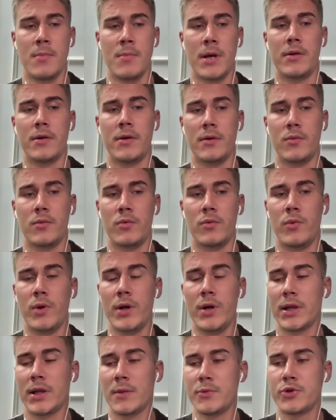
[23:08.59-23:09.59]
But
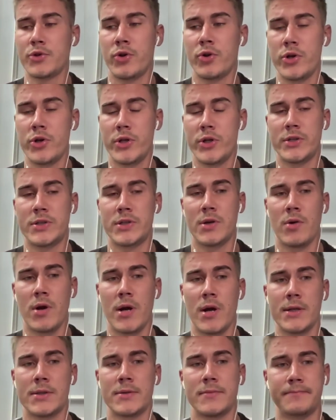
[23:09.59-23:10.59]
when it comes to urgency,
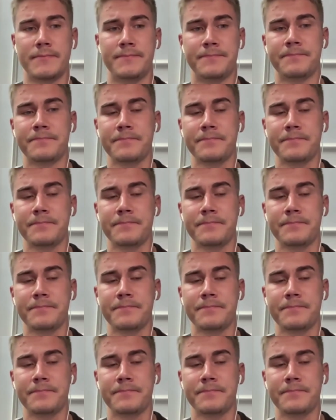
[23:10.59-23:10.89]
right?